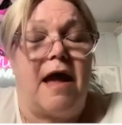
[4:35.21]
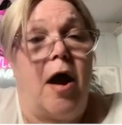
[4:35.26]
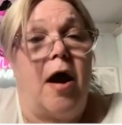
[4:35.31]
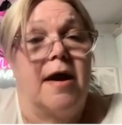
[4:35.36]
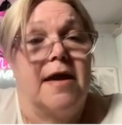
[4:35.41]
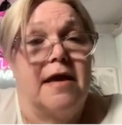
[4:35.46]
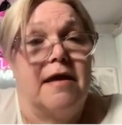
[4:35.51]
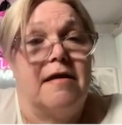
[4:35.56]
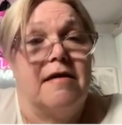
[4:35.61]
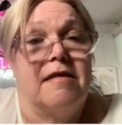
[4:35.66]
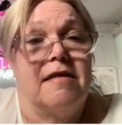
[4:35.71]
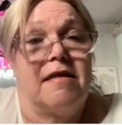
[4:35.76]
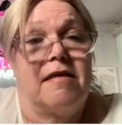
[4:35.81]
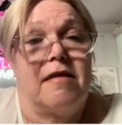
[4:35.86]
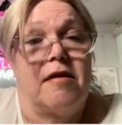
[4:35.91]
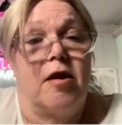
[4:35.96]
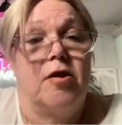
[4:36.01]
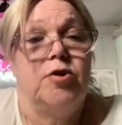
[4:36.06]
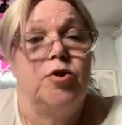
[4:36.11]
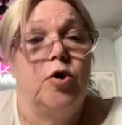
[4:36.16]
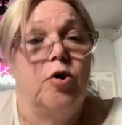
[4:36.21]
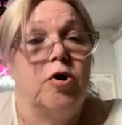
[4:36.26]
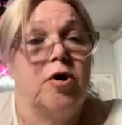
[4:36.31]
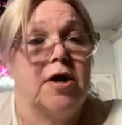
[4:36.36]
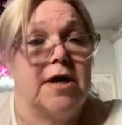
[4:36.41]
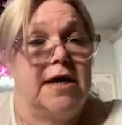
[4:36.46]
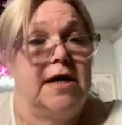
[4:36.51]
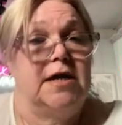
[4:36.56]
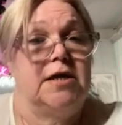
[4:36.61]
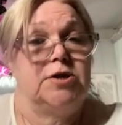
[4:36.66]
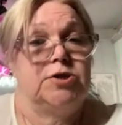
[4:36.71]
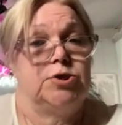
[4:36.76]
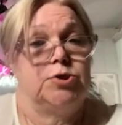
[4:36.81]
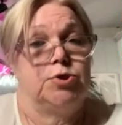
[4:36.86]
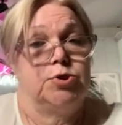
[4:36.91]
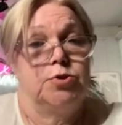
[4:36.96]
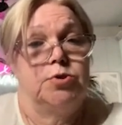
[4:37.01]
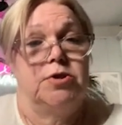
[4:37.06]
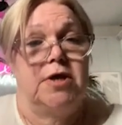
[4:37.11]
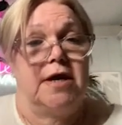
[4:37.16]
I guess, not keen to
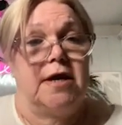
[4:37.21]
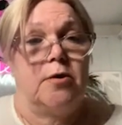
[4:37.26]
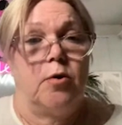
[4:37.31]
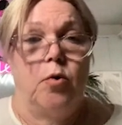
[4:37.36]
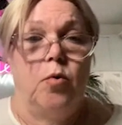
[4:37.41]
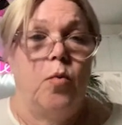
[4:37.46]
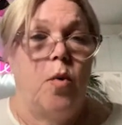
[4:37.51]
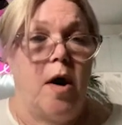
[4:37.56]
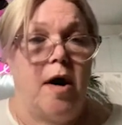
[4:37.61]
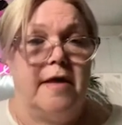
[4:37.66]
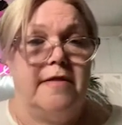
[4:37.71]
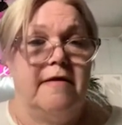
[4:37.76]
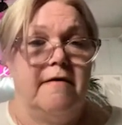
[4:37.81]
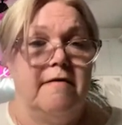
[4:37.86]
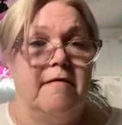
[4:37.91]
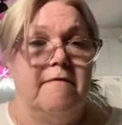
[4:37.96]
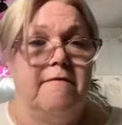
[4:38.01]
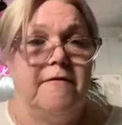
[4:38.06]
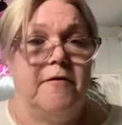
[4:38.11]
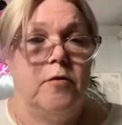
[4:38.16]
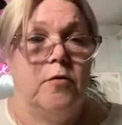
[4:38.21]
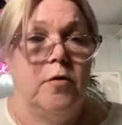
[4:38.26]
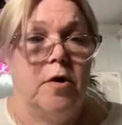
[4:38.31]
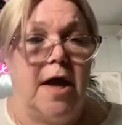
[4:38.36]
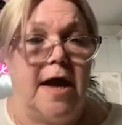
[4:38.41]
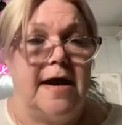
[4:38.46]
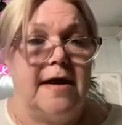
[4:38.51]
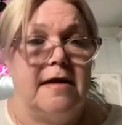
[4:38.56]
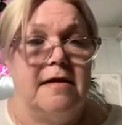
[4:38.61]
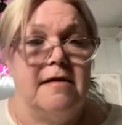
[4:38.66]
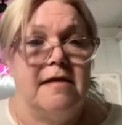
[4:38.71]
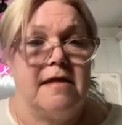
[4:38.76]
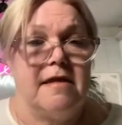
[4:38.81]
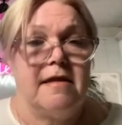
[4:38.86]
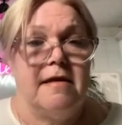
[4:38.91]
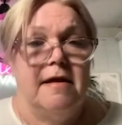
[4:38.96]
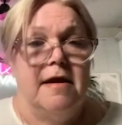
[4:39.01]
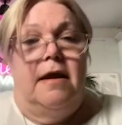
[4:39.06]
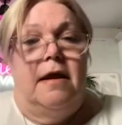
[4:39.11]
do that, or why the floor layers.